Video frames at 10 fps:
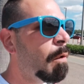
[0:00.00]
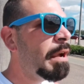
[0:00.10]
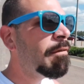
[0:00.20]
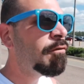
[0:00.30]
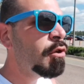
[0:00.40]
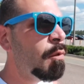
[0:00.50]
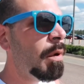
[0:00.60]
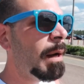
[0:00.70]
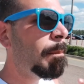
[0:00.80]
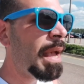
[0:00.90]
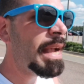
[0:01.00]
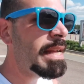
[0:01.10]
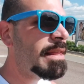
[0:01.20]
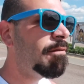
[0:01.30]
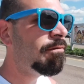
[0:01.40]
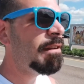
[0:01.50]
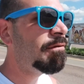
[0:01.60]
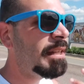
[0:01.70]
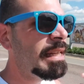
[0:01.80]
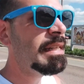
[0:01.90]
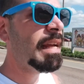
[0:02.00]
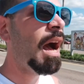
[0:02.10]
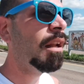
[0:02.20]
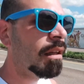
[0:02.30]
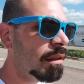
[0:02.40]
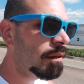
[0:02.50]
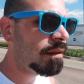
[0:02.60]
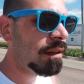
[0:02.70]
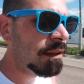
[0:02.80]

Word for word: if you would have paid the fifteen dollars,